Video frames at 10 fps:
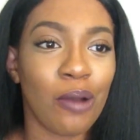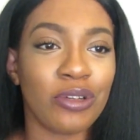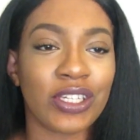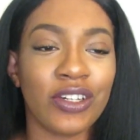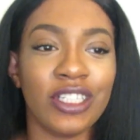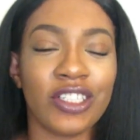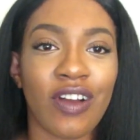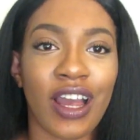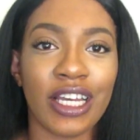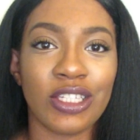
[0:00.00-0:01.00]
I'm just going to
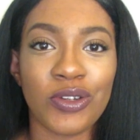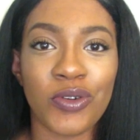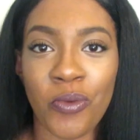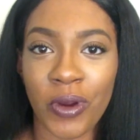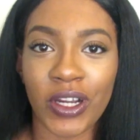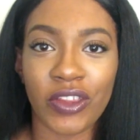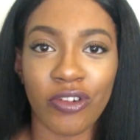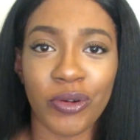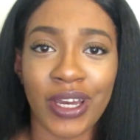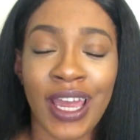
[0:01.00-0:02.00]
try to work
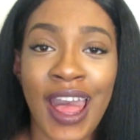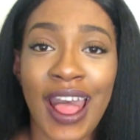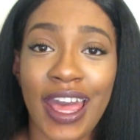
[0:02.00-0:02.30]
through it.